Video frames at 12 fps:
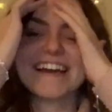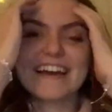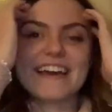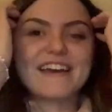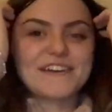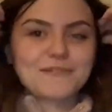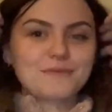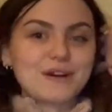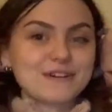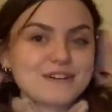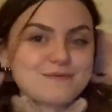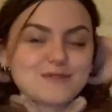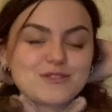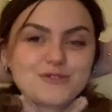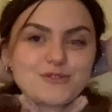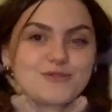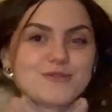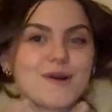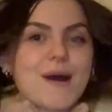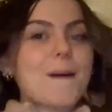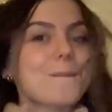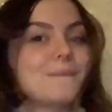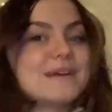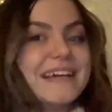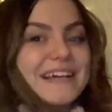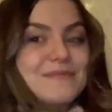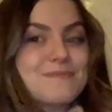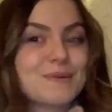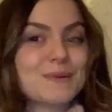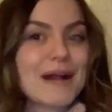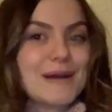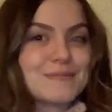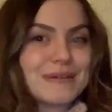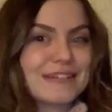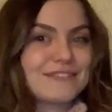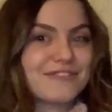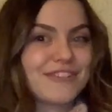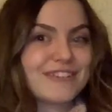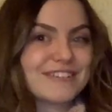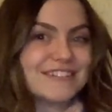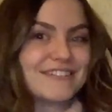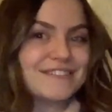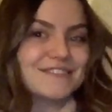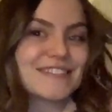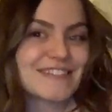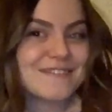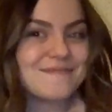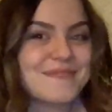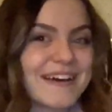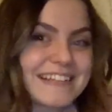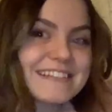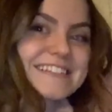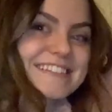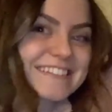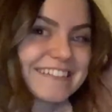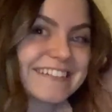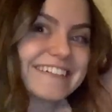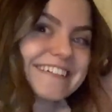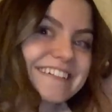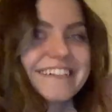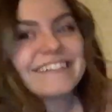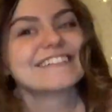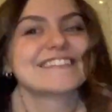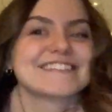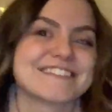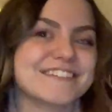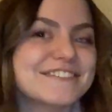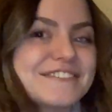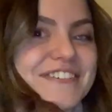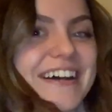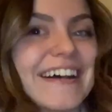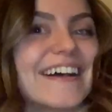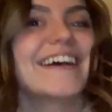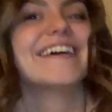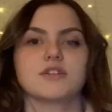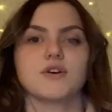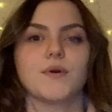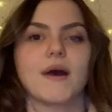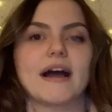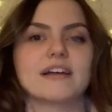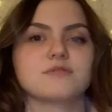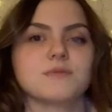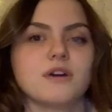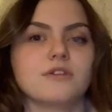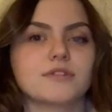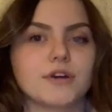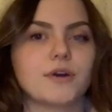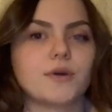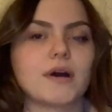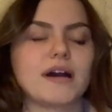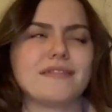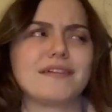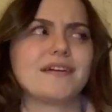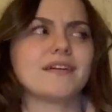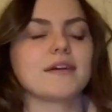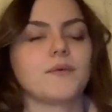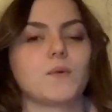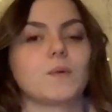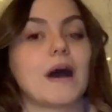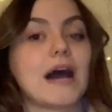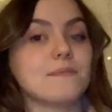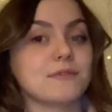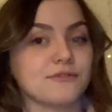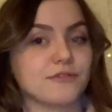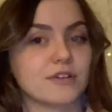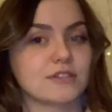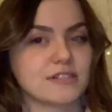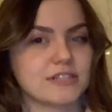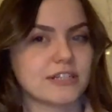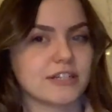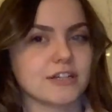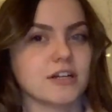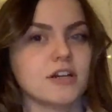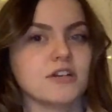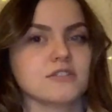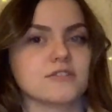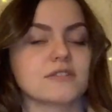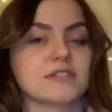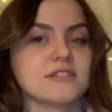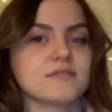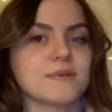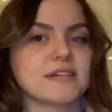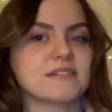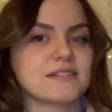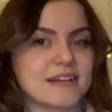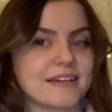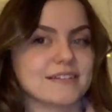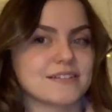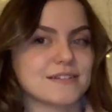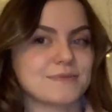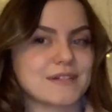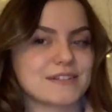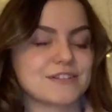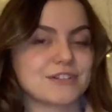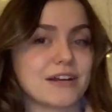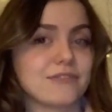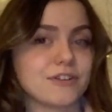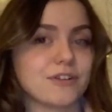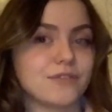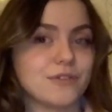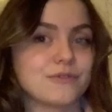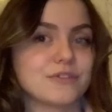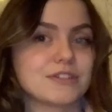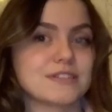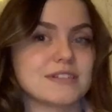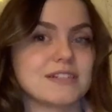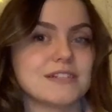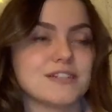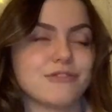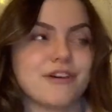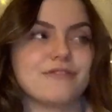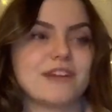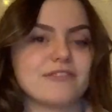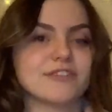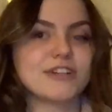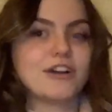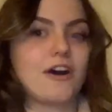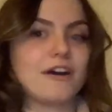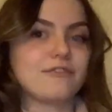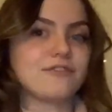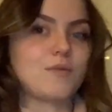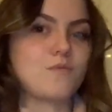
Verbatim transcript: and welcome to me prepping for a new semester. So fun. So as we all know, I think I'm in first year, so this is my second semester ever of university. So I've never gone from